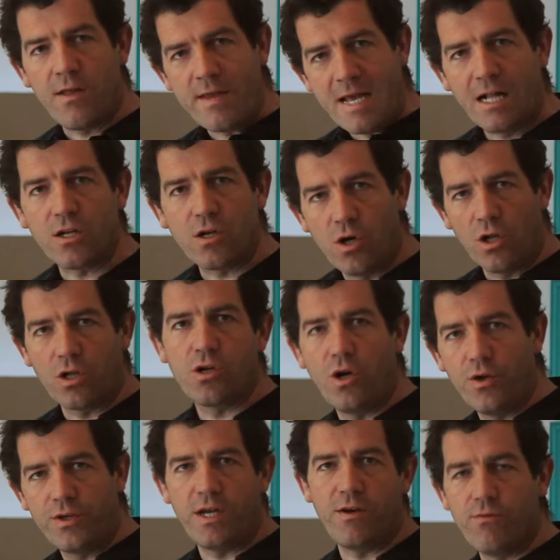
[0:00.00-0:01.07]
down the alcohol
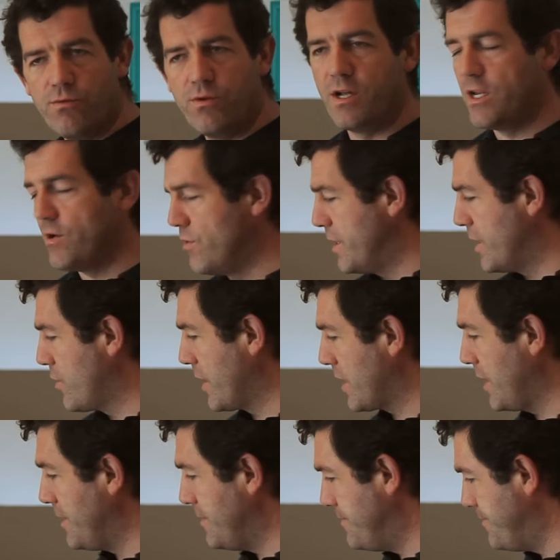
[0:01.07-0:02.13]
content really, really
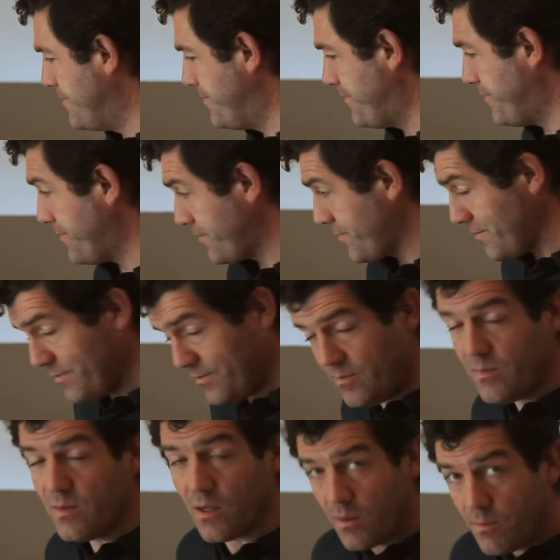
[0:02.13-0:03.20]
quickly.
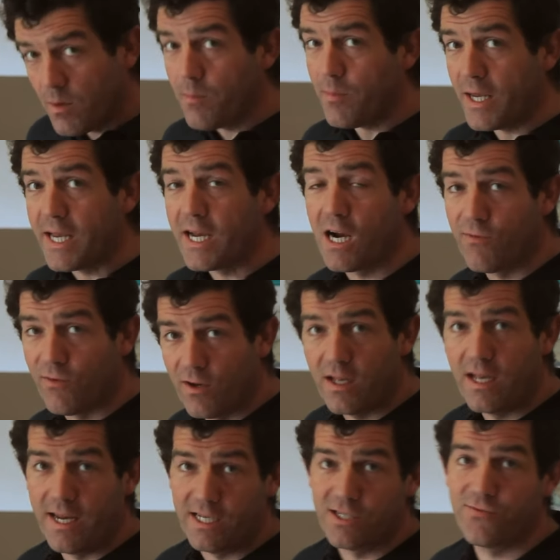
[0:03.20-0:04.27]
But be
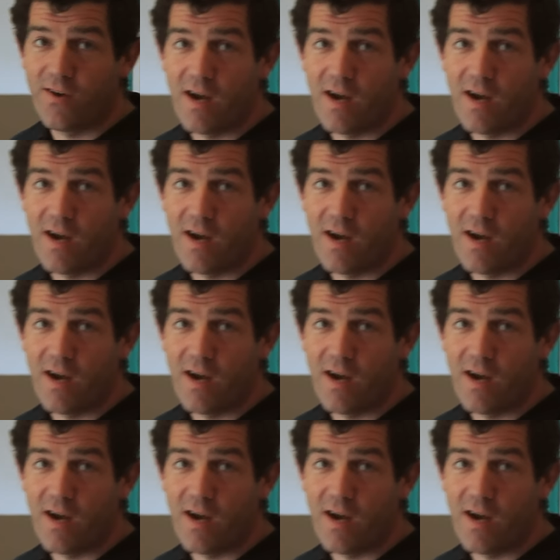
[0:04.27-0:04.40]
careful, it is